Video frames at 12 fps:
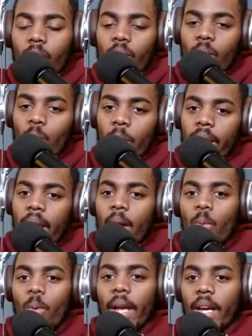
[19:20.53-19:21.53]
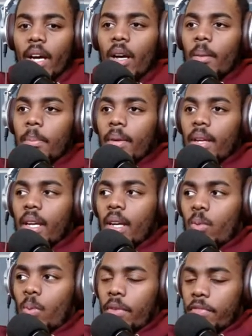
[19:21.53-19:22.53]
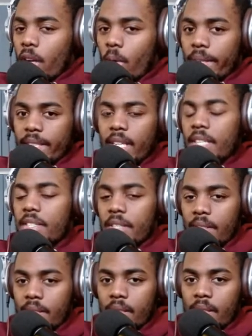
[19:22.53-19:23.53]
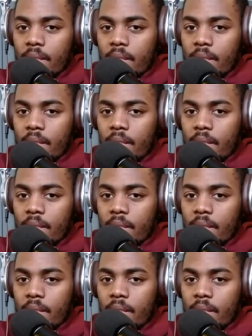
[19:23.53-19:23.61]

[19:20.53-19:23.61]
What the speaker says: We can't wake up with no intentions.